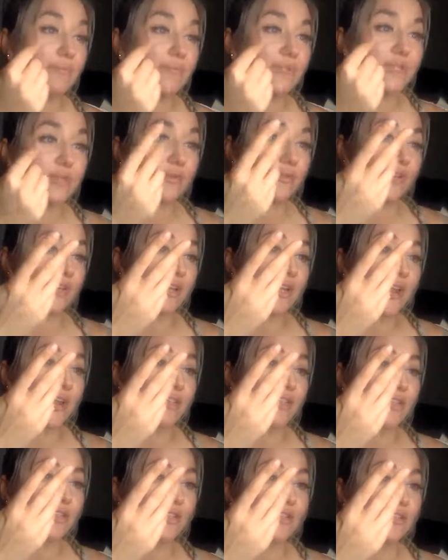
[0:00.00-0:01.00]
so you can
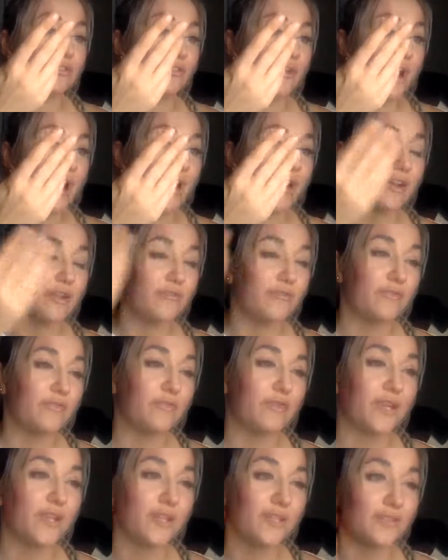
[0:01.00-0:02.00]
actually track if
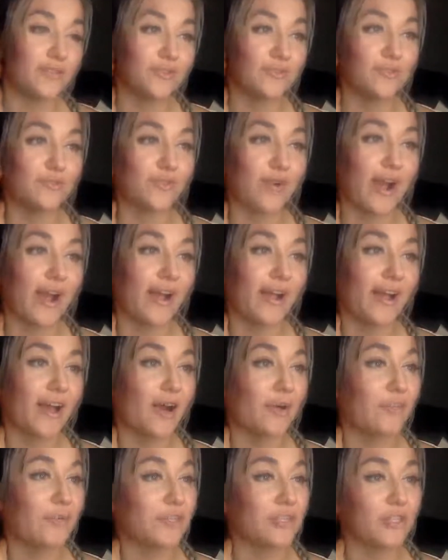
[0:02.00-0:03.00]
you need to track
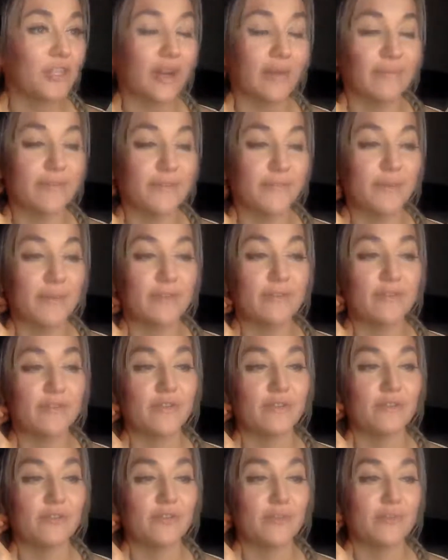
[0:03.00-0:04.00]
how much time you spend on
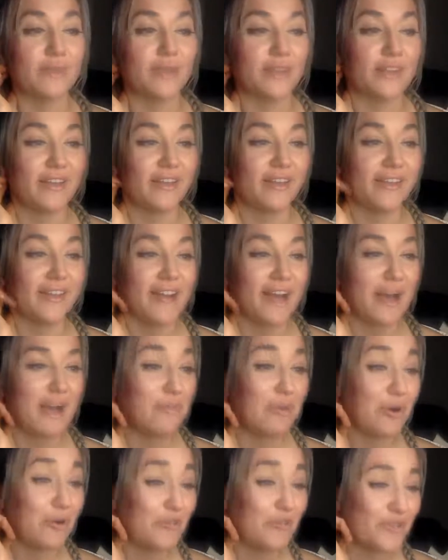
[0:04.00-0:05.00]
social media.
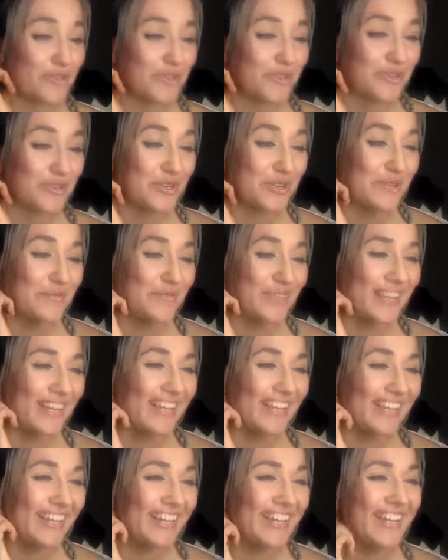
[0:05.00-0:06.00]
I'm over social
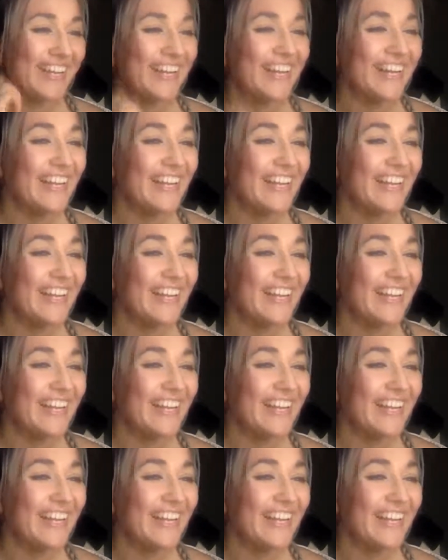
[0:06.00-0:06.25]
media,